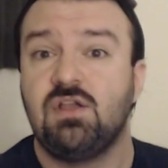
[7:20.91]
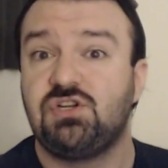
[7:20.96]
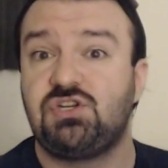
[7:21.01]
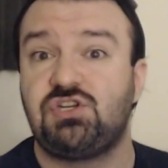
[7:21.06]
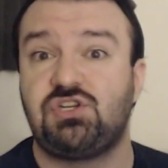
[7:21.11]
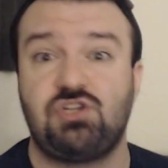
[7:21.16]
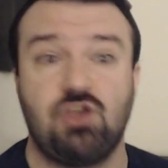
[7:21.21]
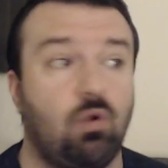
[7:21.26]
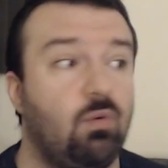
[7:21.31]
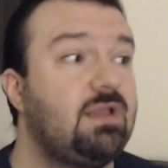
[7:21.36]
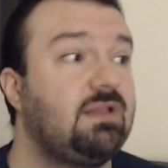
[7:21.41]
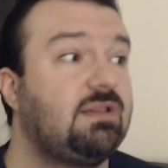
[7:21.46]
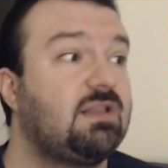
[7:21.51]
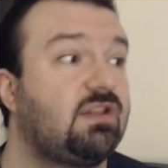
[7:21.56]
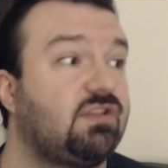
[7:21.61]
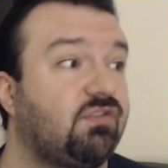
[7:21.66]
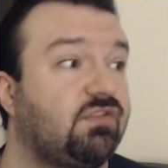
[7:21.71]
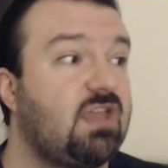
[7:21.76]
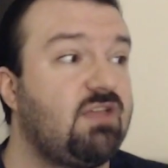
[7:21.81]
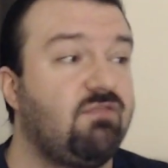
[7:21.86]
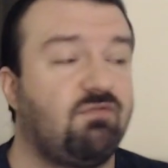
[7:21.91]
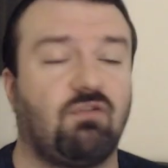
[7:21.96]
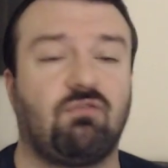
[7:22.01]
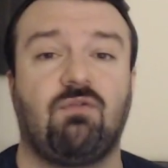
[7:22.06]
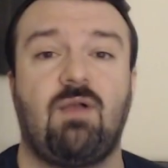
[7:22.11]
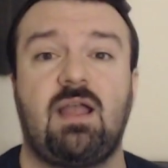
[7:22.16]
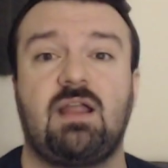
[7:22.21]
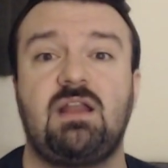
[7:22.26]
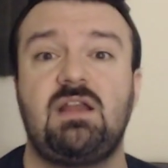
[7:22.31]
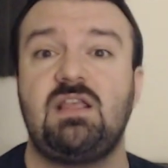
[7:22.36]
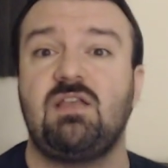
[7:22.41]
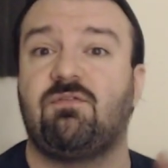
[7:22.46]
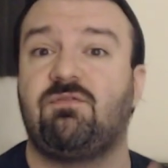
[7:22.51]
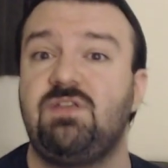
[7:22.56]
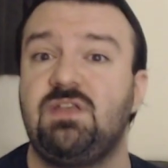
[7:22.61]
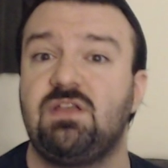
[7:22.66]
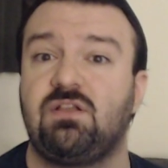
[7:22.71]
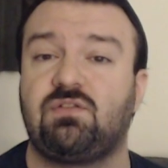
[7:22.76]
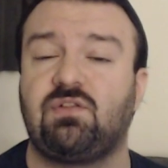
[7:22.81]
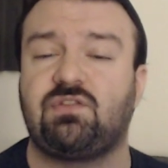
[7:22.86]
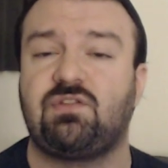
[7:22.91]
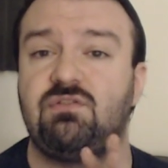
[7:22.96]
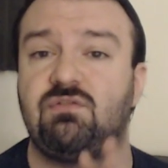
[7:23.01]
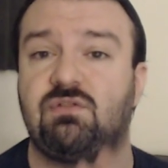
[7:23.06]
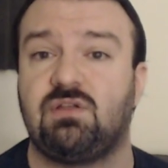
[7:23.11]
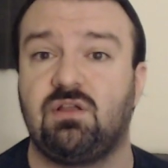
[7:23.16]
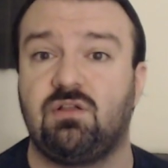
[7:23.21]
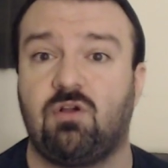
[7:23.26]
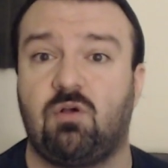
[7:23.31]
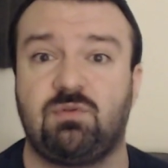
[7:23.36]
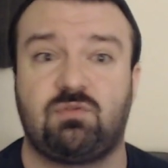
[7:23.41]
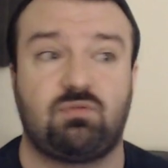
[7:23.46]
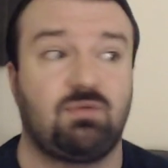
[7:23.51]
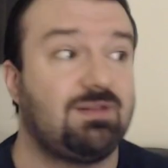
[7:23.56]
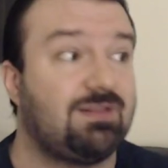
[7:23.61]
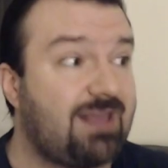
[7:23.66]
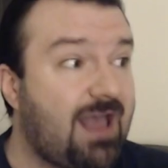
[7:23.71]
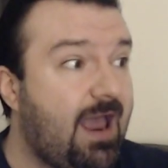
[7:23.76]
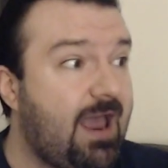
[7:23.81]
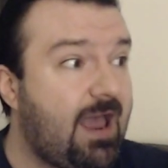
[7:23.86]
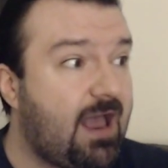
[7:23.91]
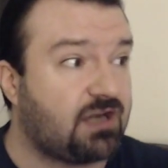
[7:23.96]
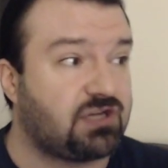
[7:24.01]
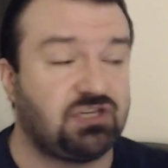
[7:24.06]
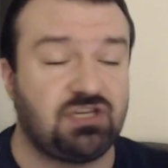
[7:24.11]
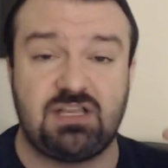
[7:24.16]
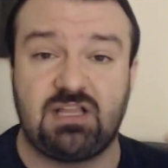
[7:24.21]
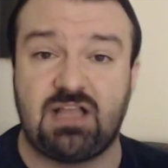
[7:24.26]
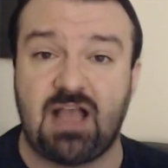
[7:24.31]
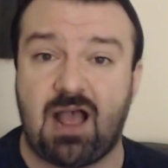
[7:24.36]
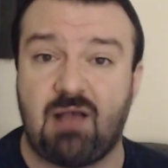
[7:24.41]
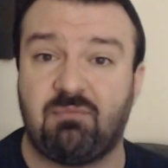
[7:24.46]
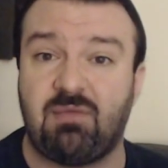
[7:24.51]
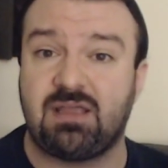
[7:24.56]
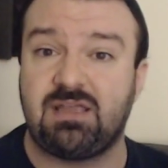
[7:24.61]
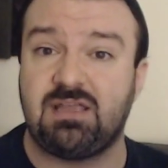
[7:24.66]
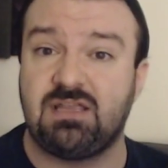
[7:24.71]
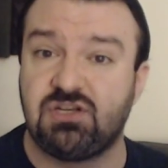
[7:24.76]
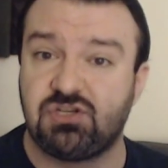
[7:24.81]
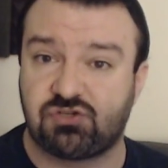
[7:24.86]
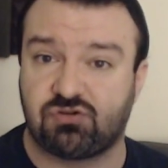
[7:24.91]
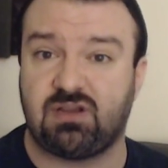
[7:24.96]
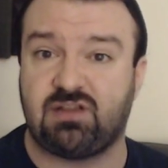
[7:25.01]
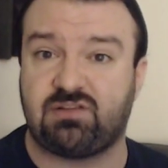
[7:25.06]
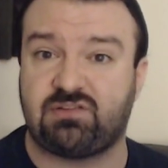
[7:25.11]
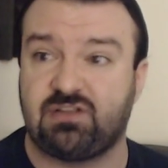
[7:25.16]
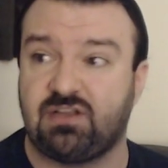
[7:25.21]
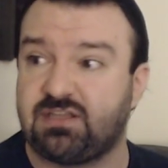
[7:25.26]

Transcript: showing that there's a variety of vehicles that you can go between, that actually got my interest.